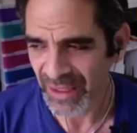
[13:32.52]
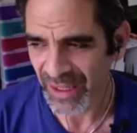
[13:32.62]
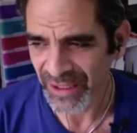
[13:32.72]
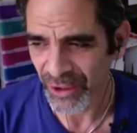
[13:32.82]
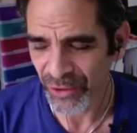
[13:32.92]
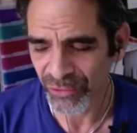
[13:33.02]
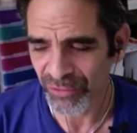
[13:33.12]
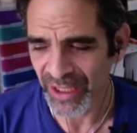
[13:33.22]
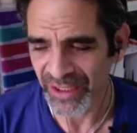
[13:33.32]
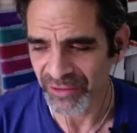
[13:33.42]
know you're
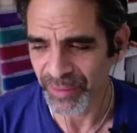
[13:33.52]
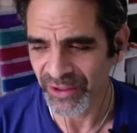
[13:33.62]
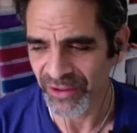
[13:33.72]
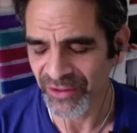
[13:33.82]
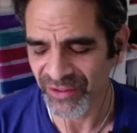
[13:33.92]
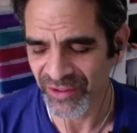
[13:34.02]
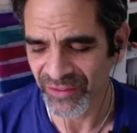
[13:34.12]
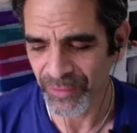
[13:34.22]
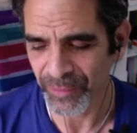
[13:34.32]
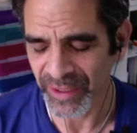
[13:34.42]
right, because this
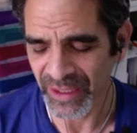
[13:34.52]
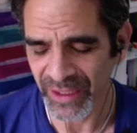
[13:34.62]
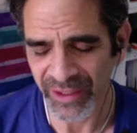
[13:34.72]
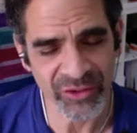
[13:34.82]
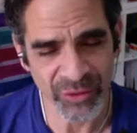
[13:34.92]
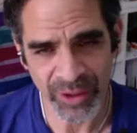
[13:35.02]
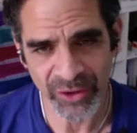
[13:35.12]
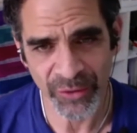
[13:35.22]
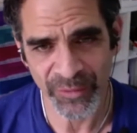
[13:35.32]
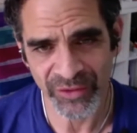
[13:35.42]
for me links to our
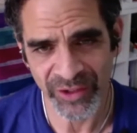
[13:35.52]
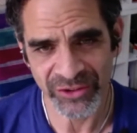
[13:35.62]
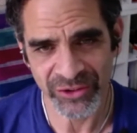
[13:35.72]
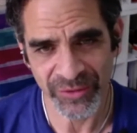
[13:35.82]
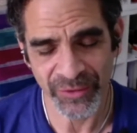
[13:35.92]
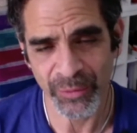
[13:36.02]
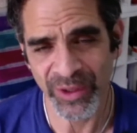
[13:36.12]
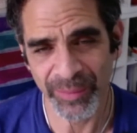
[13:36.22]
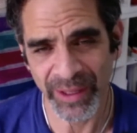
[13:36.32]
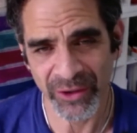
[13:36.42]
conversation a few
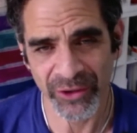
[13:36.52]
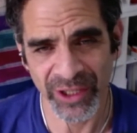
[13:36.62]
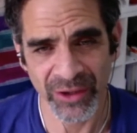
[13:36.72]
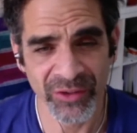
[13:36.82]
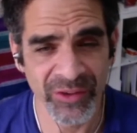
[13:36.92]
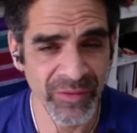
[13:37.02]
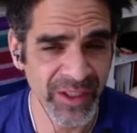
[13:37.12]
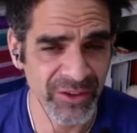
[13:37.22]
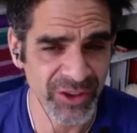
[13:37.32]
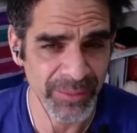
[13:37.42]
weeks back on inclusive
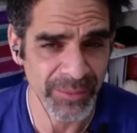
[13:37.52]
leadership.